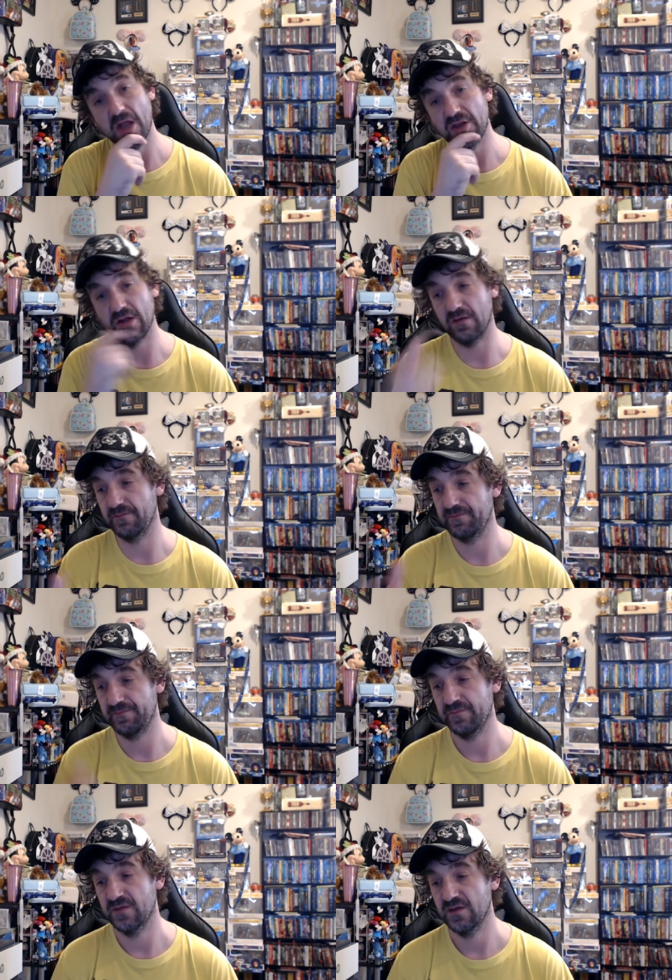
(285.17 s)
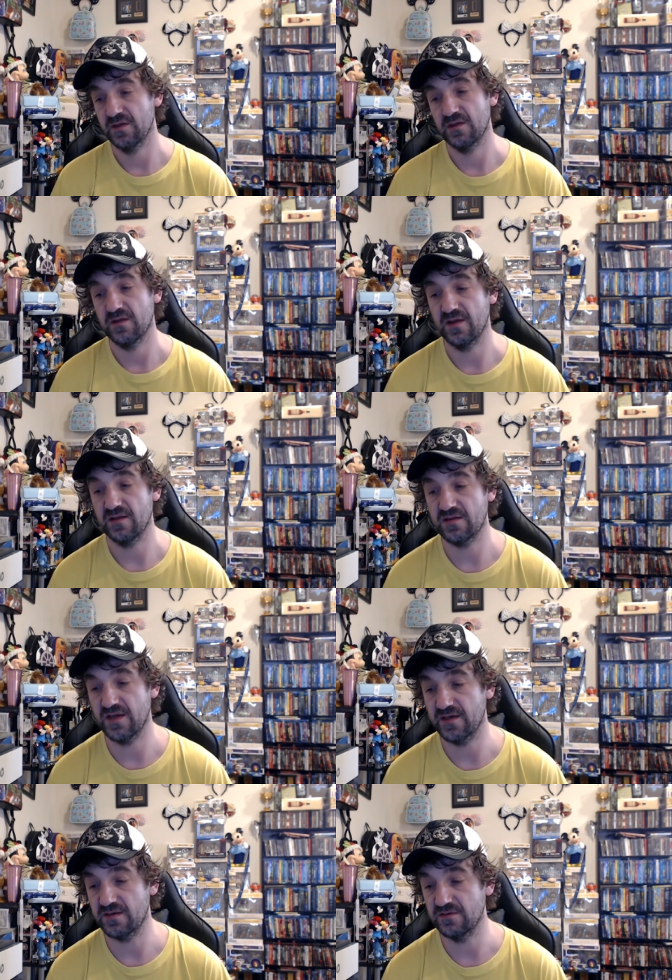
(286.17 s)
So that's
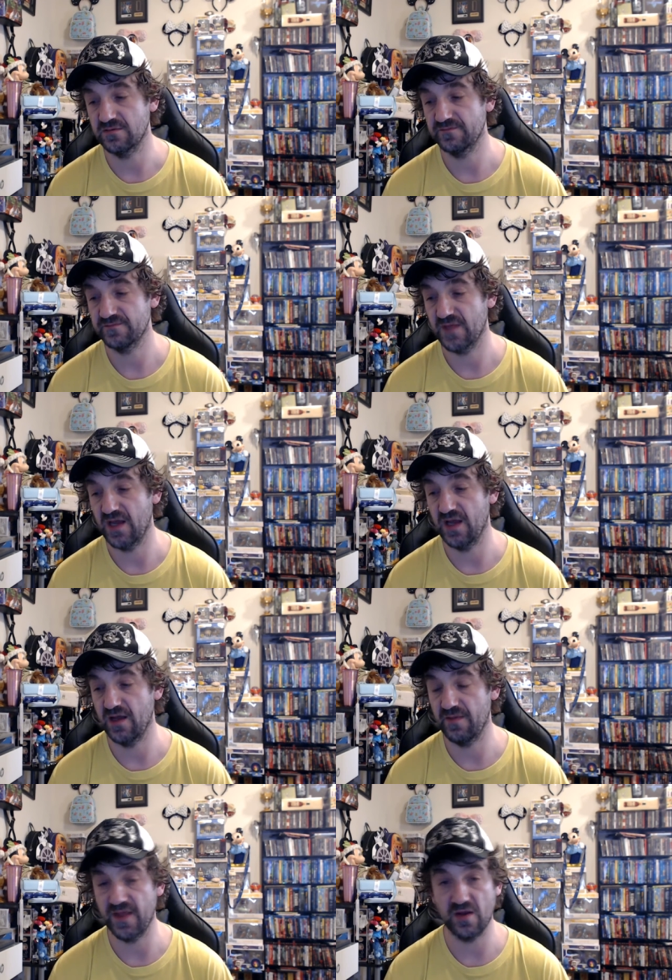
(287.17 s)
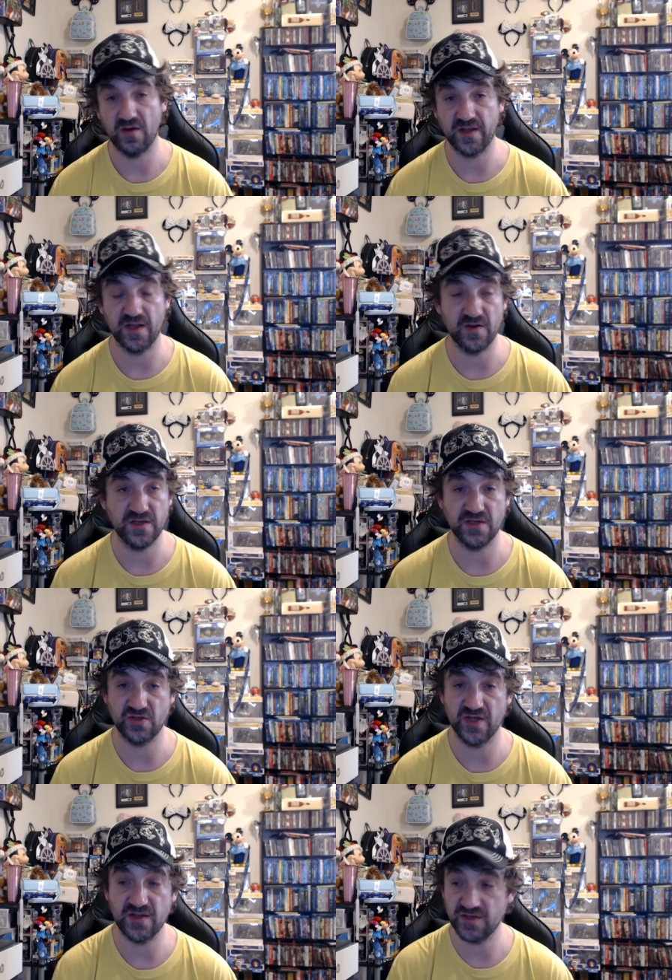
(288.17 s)
kind of cool. Uh, they are guaranteed a
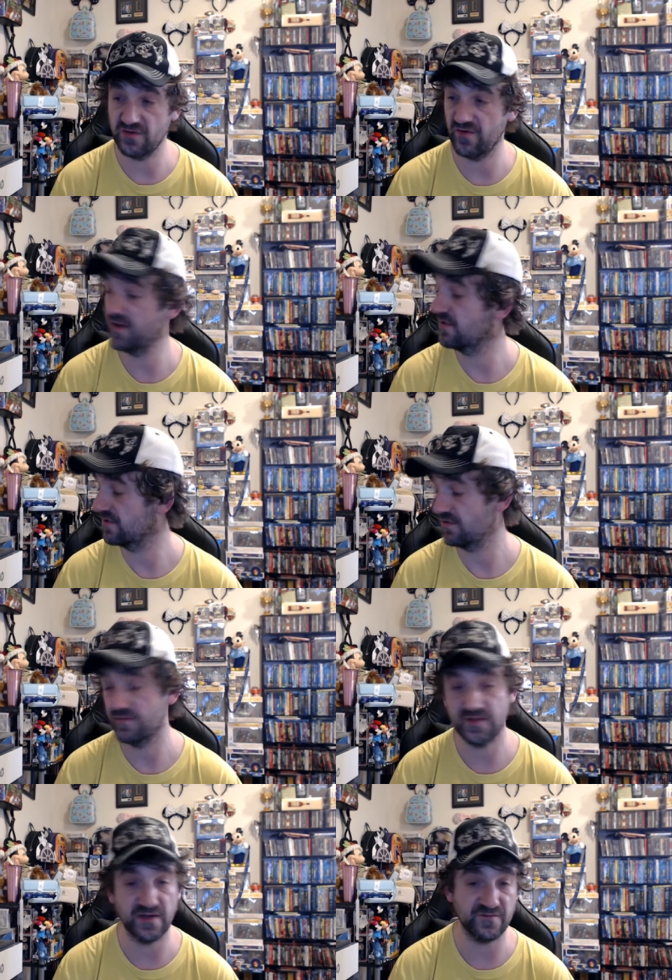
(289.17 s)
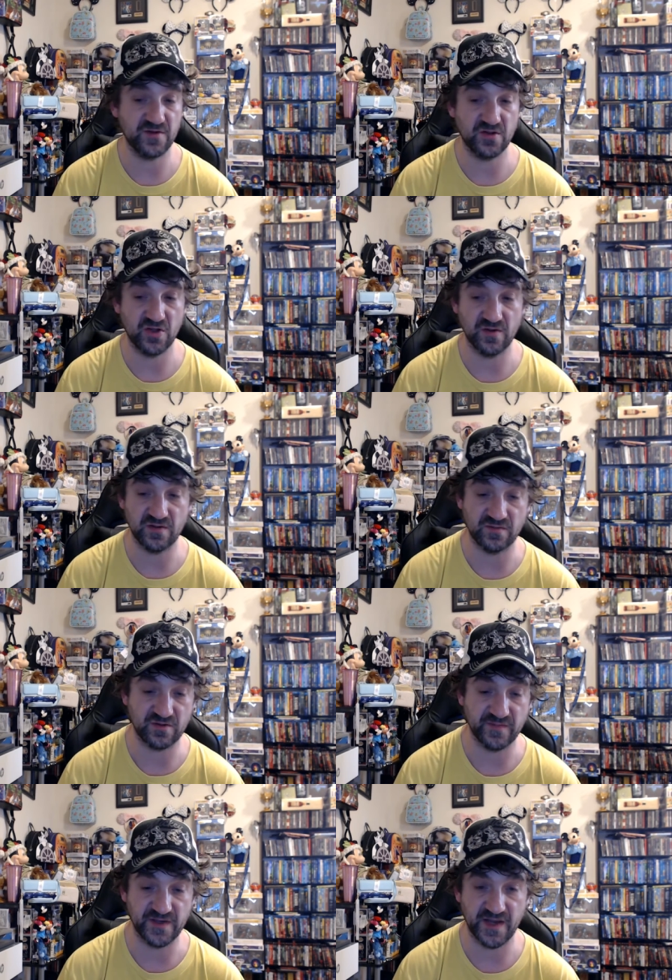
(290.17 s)
chase and a regular, so I'm kind of curious what's
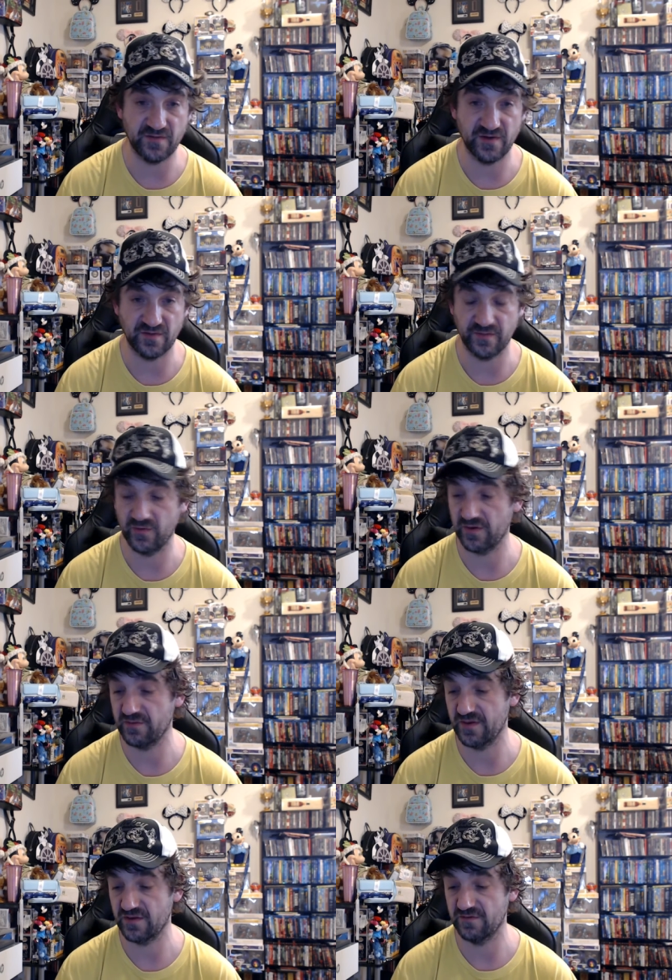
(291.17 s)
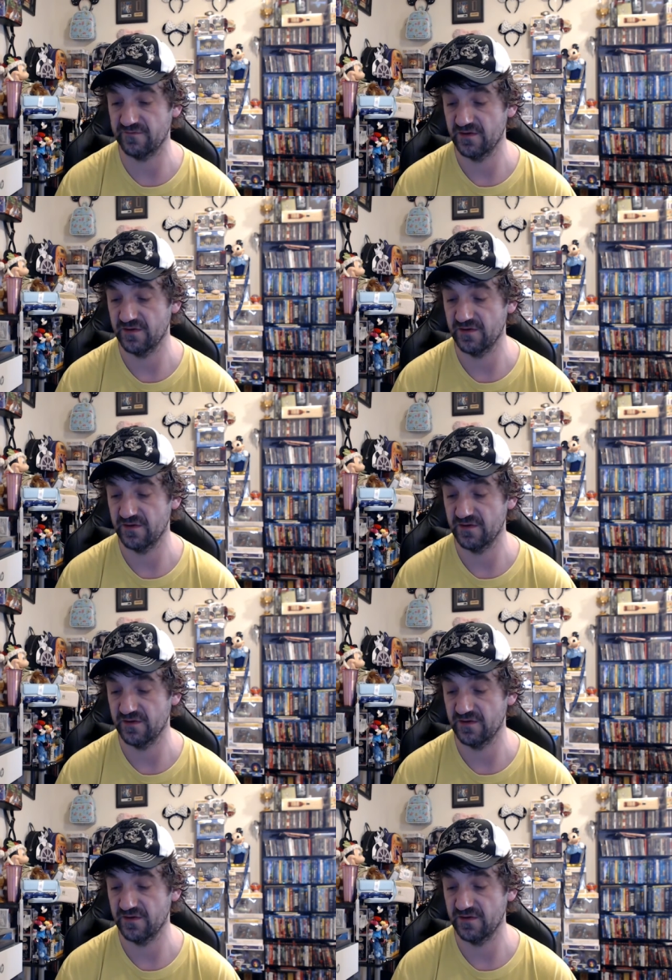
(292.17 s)
going to be in that one. It's a little more expensive.